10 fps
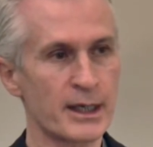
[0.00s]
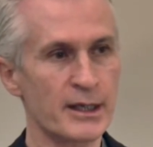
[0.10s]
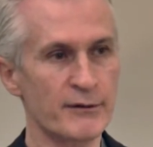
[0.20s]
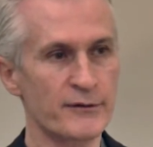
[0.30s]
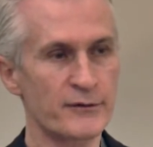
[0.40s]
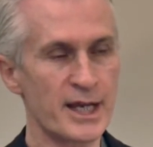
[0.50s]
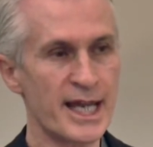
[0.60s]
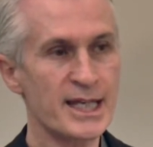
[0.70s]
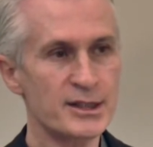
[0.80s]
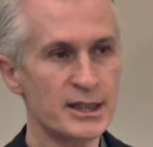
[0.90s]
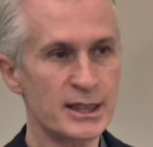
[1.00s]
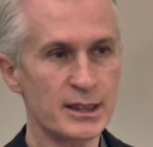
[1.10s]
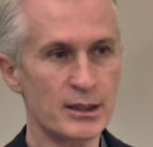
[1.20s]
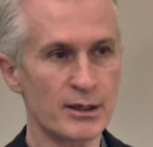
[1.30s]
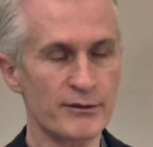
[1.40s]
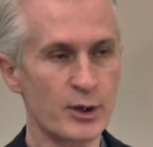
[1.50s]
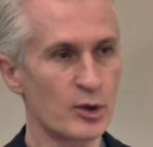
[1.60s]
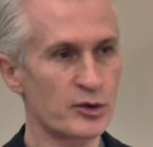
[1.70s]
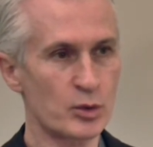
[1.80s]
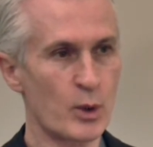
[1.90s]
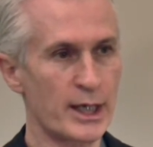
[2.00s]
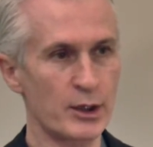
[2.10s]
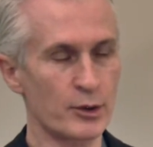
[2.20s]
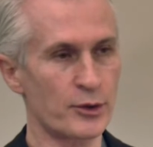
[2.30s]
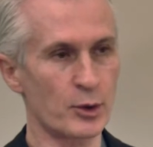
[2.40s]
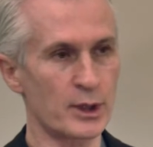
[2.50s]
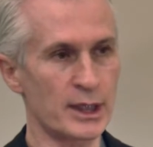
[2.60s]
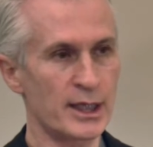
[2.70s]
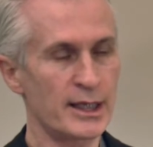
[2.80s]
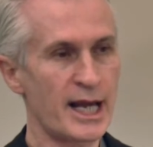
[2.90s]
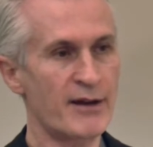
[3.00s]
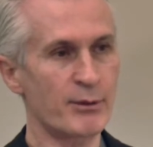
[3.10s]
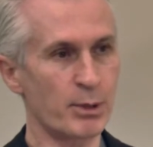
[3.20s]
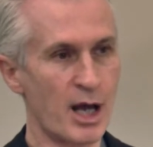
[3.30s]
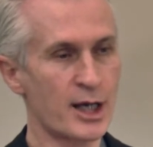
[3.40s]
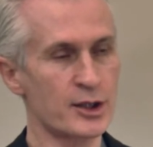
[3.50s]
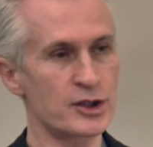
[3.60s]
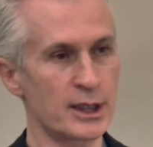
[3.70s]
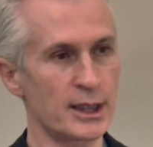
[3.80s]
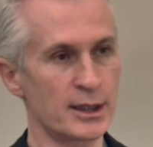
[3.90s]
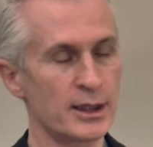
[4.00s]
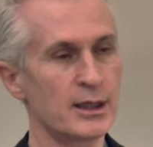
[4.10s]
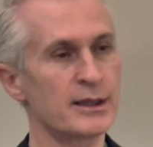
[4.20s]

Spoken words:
If 18 of those 20 or 30 have a blockage in it,